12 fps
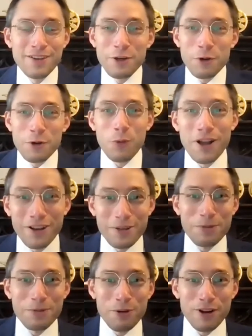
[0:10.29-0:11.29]

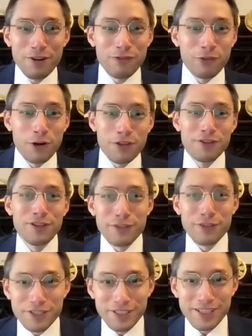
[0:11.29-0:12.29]
Welcome to our Fourth
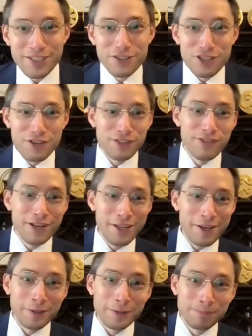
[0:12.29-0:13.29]
Universalist service
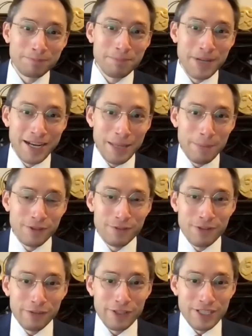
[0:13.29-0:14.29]
video. My name is
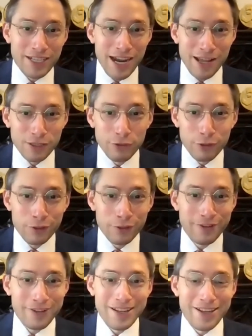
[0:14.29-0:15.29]
Reverend Skylar
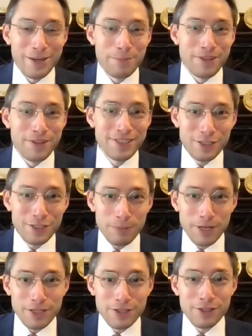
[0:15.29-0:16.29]
Vogel. I am the senior
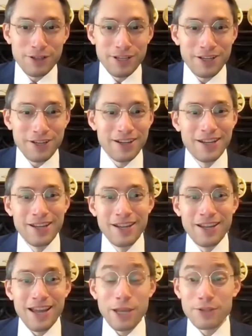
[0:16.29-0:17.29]
minister here.
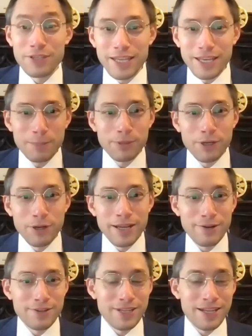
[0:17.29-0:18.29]
I use he, him
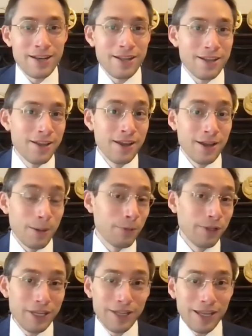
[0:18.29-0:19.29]
pronouns, and I'm
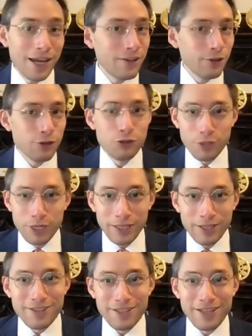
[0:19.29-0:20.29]
really glad that you're joining
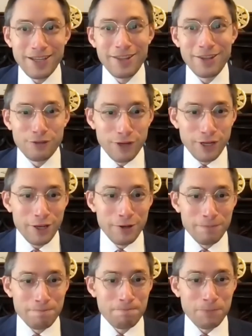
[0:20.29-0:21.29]
us in this video.
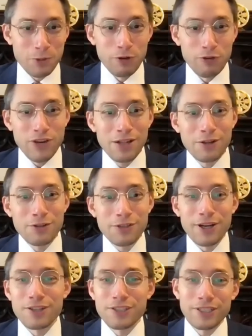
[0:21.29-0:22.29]
What follows
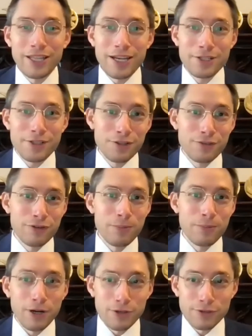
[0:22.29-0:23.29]
are selections from
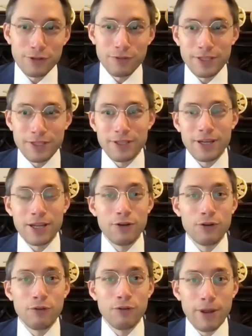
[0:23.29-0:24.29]
our service on
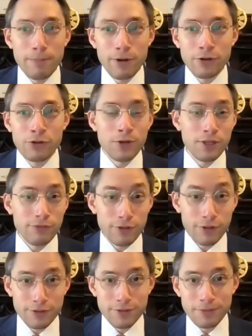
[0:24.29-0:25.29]
November 21st